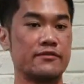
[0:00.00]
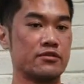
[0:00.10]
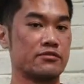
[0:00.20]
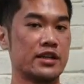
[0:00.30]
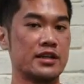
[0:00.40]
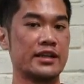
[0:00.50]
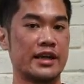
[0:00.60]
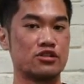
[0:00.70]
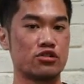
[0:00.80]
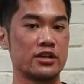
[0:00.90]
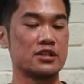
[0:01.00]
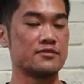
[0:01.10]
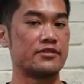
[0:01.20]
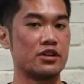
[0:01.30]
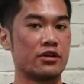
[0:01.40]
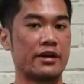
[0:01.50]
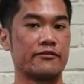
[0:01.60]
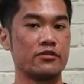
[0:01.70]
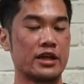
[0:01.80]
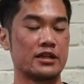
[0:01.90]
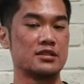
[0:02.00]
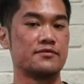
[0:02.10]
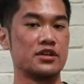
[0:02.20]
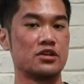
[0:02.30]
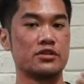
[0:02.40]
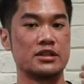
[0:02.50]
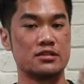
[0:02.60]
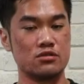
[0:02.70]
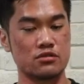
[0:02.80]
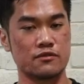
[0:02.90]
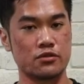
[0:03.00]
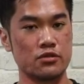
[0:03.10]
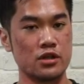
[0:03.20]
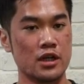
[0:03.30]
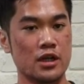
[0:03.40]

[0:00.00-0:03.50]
If you really enjoy this video and feel that this video is useful,